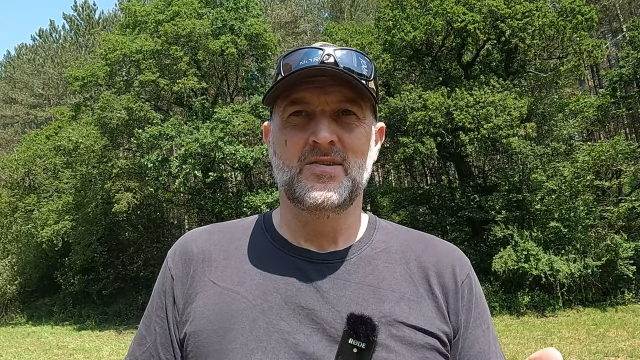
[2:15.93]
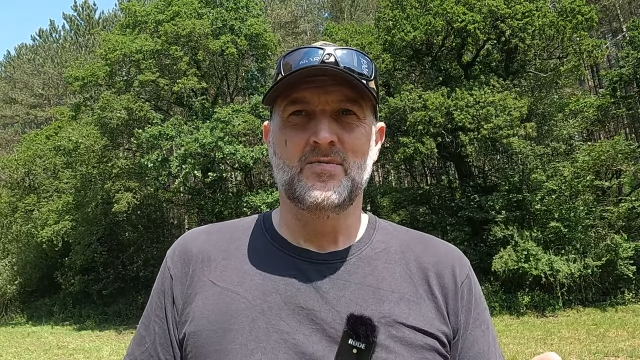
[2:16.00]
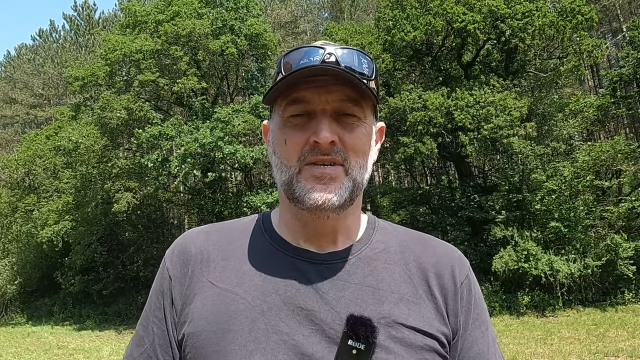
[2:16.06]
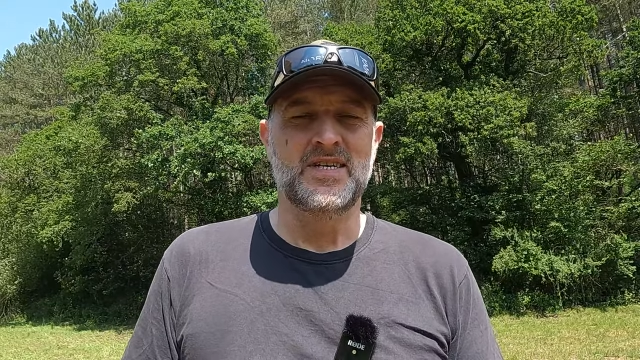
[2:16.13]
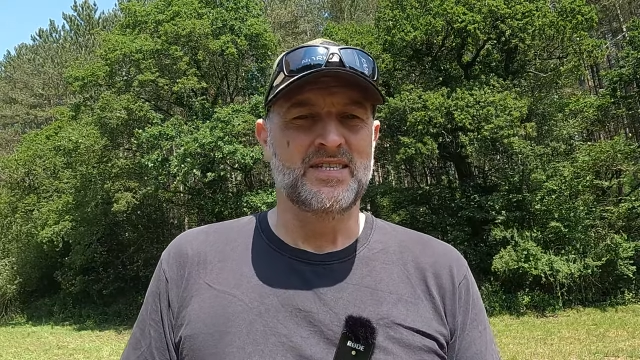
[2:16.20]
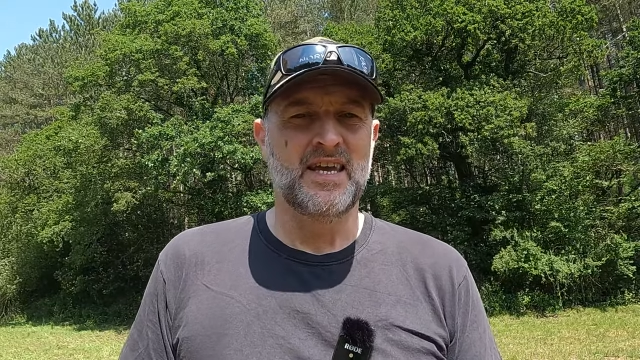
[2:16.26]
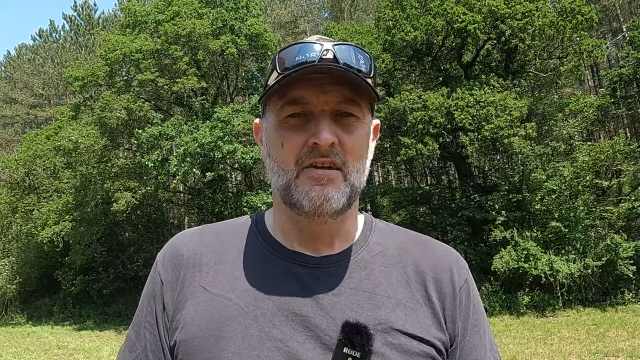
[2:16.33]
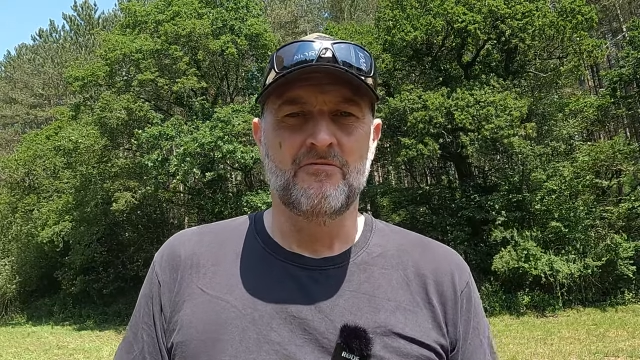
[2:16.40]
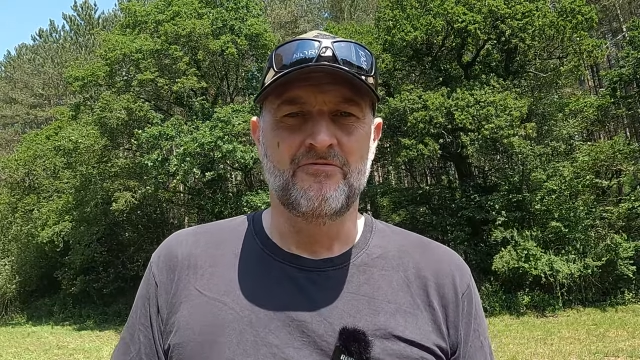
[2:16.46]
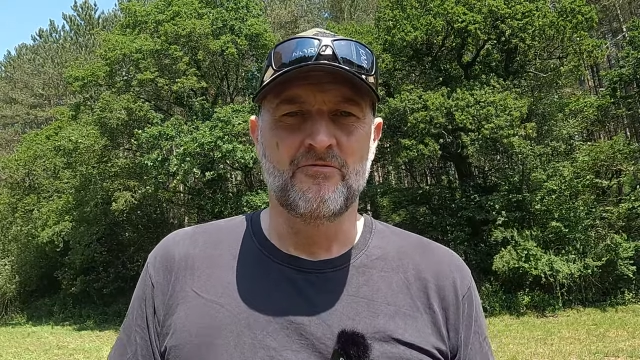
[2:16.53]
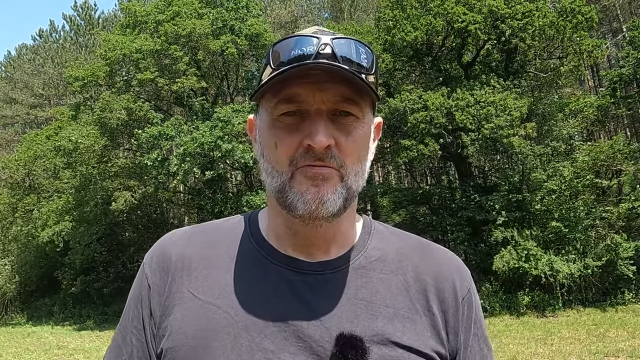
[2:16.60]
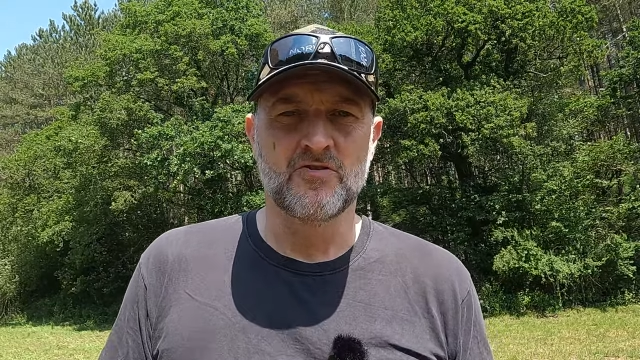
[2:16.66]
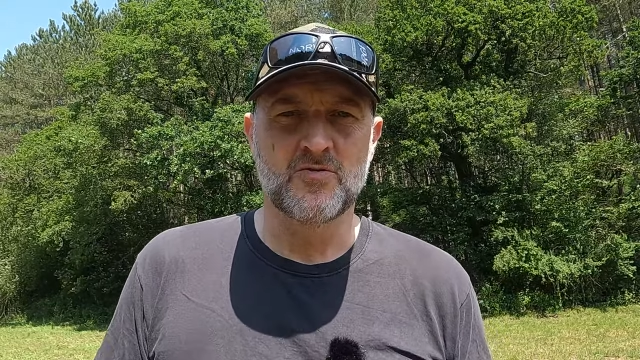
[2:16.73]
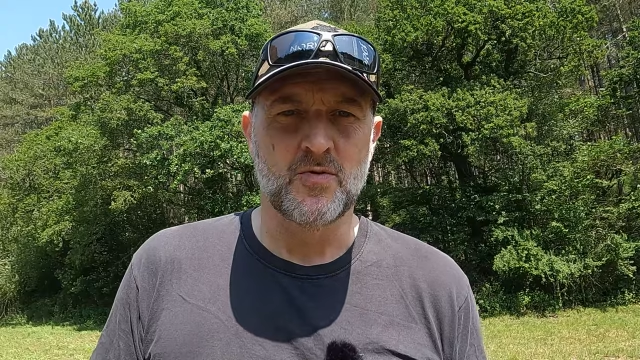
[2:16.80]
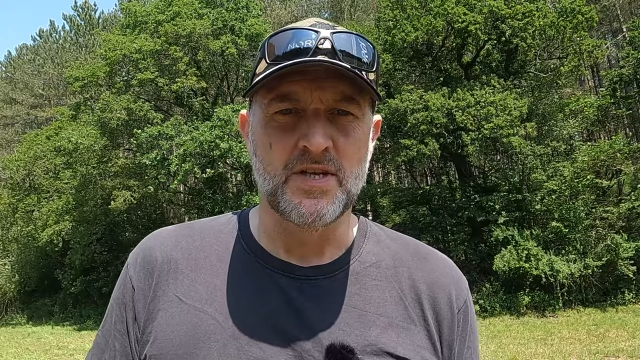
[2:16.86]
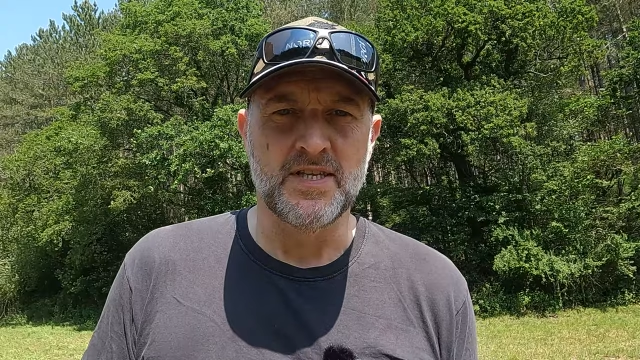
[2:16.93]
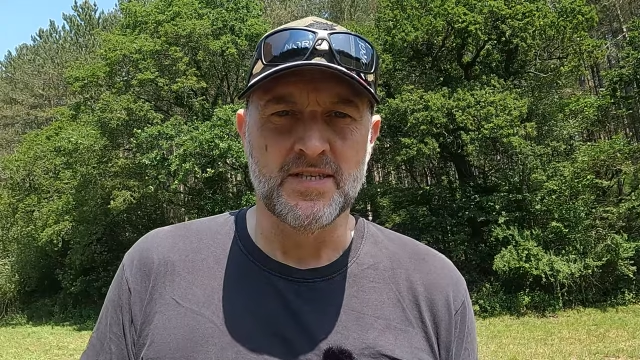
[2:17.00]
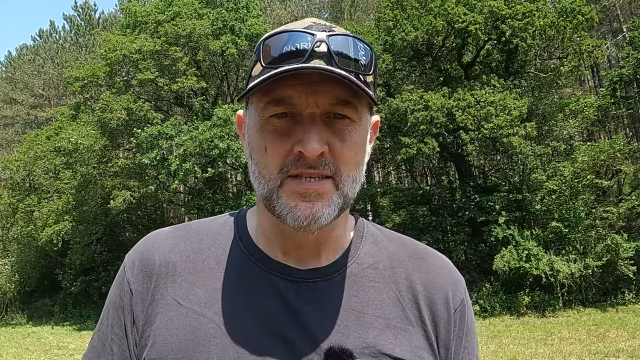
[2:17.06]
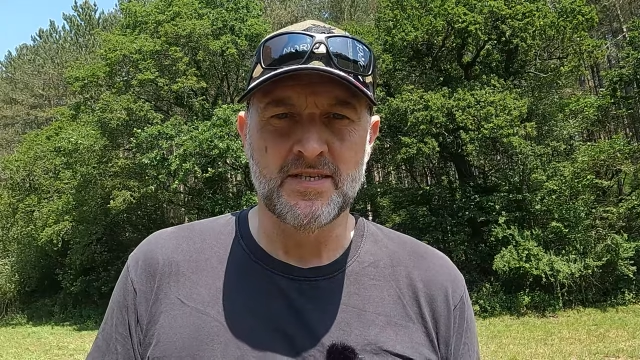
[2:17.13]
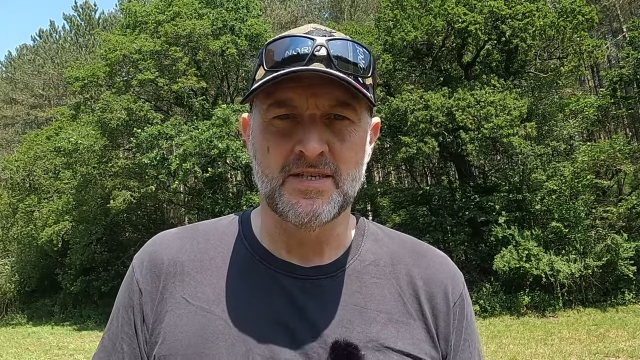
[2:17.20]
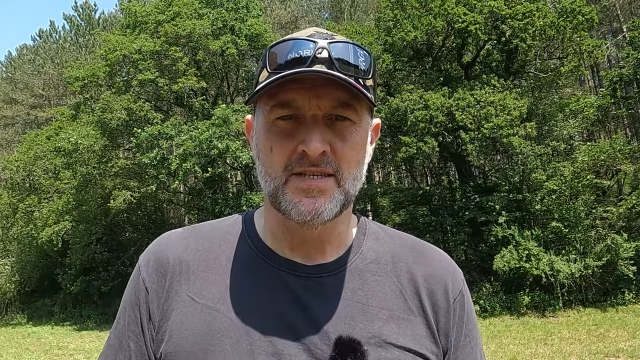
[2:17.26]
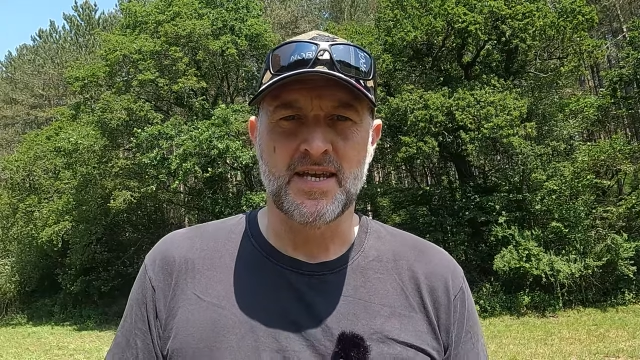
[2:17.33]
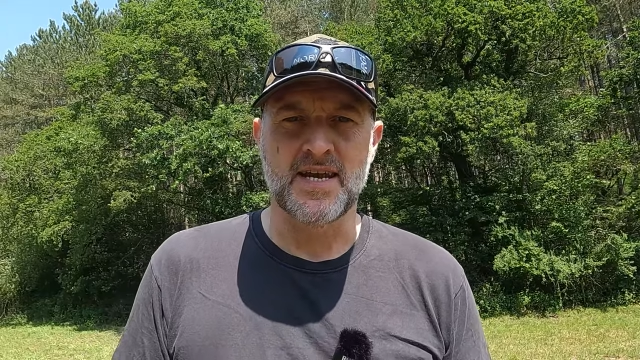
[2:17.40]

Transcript: when there's gale force winds